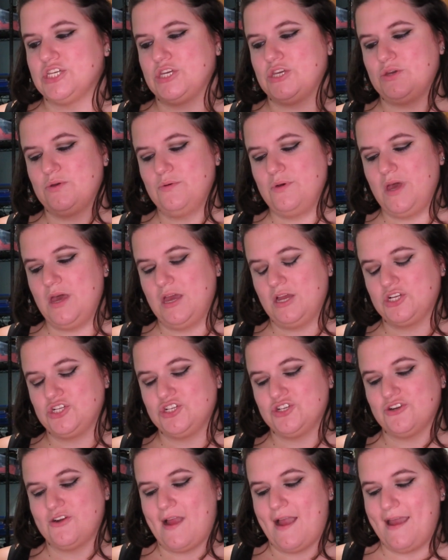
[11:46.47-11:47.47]
to
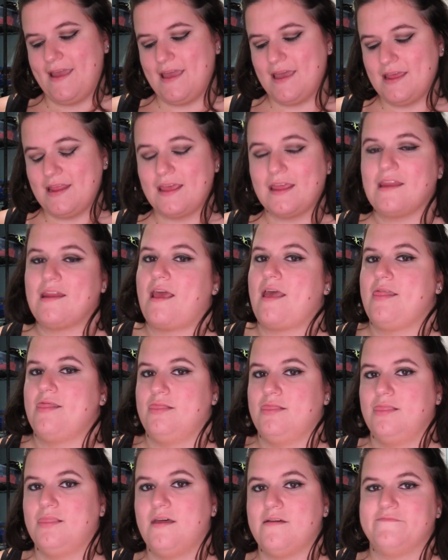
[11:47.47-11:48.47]
try it and I
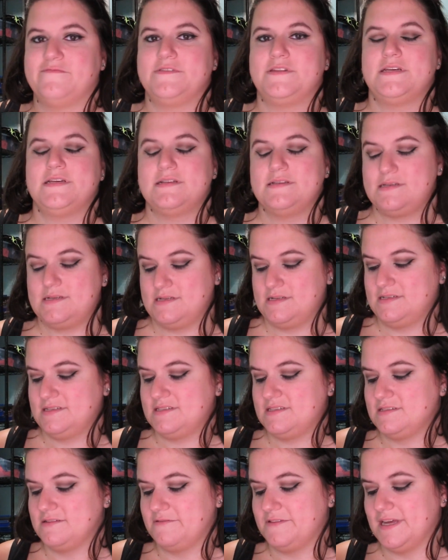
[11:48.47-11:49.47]
loved it.
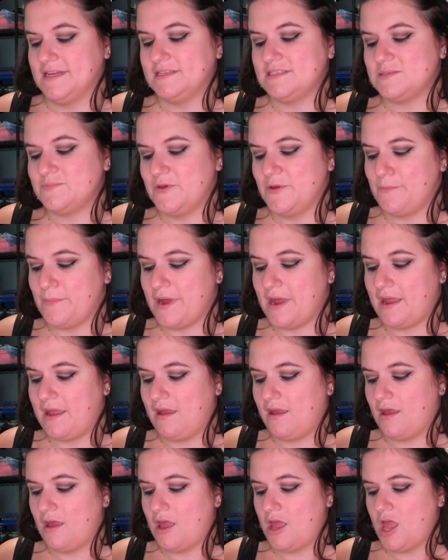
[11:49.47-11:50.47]
So that's been
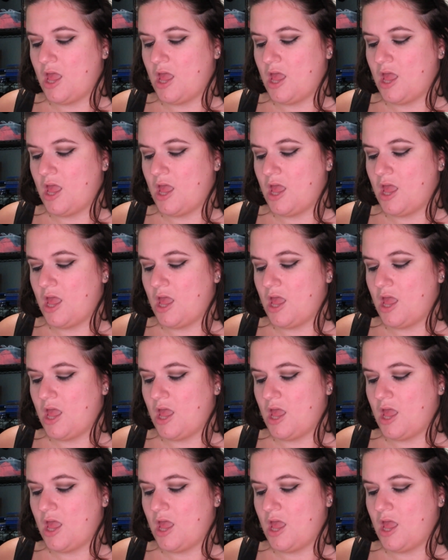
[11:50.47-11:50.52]
my